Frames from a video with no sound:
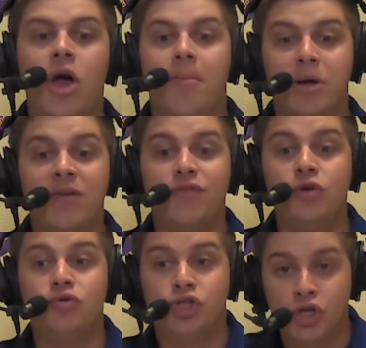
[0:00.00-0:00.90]
But if
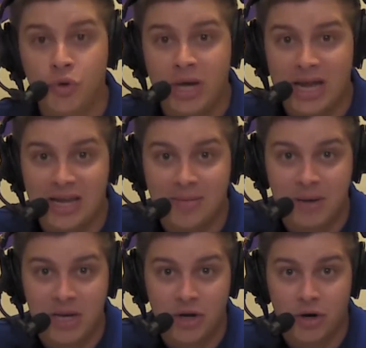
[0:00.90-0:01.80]
you do get him
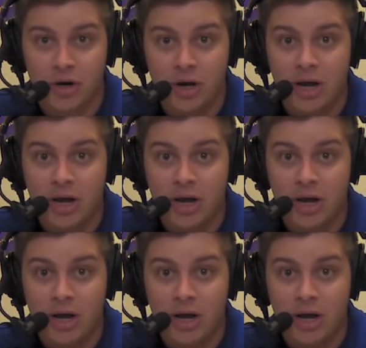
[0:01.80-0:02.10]
here,